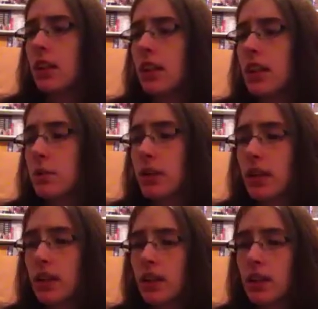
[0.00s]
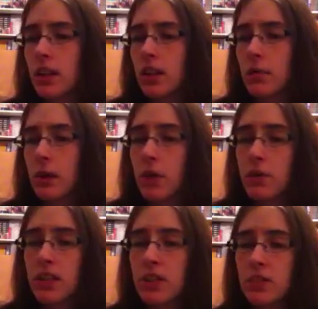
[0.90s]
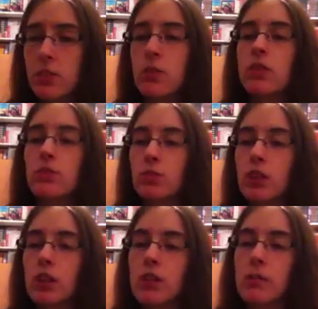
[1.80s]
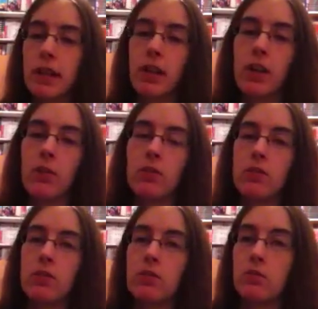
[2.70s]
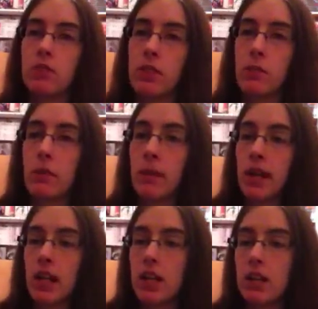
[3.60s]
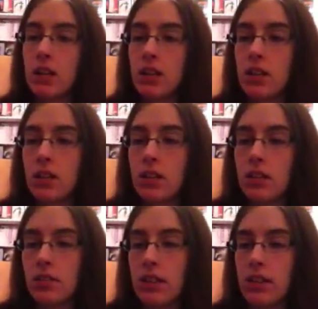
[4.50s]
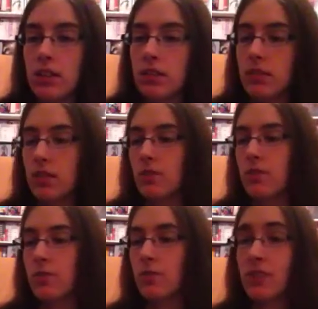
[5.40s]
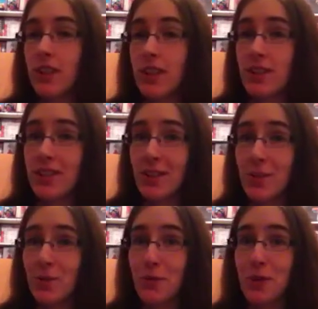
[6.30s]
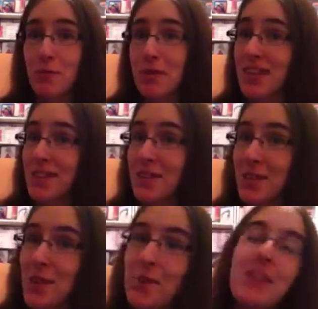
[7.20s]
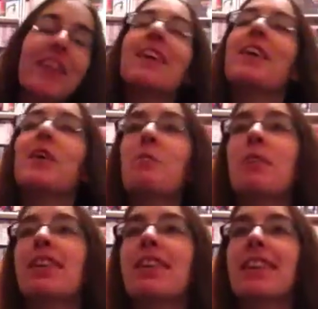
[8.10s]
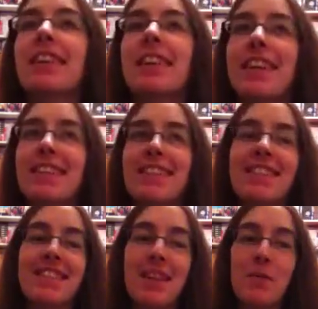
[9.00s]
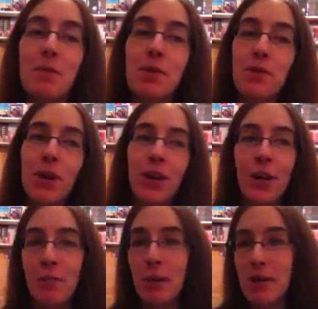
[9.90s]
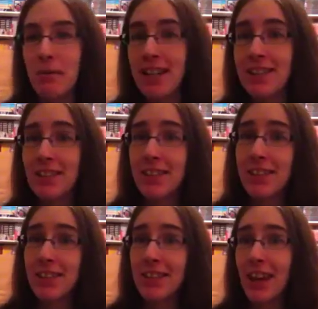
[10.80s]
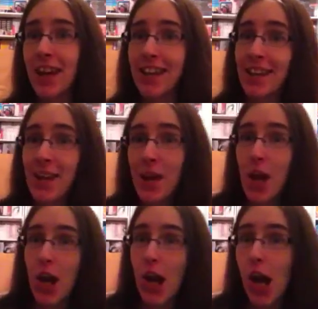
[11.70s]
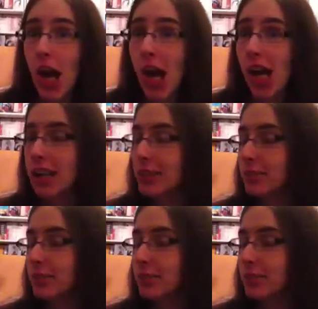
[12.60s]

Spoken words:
Anyway, I was actually going to talk about what's on my mind. Like, I should have done this like 3 minutes ago. But as I said before, my mind's a little not here.